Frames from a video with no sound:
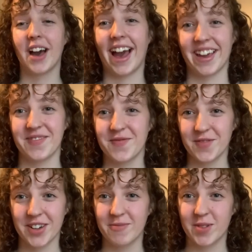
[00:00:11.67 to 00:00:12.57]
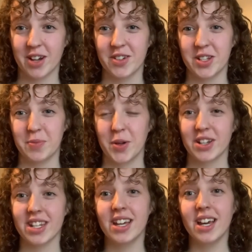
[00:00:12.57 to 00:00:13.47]
Hi, welcome to Kirsty's
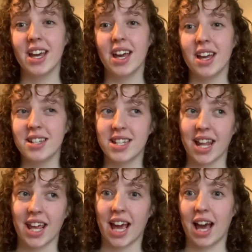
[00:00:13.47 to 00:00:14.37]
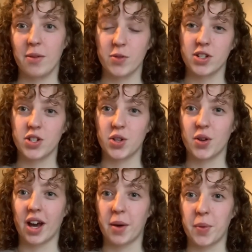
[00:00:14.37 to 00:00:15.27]
Booked. Today I'm going to do
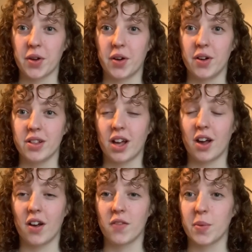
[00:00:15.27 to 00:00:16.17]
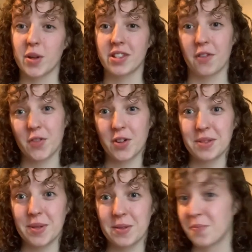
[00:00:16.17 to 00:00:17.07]
a book haul of the books I got for
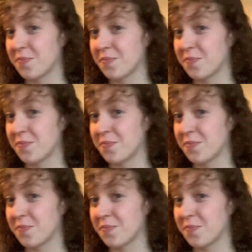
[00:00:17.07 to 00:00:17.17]
Christmas.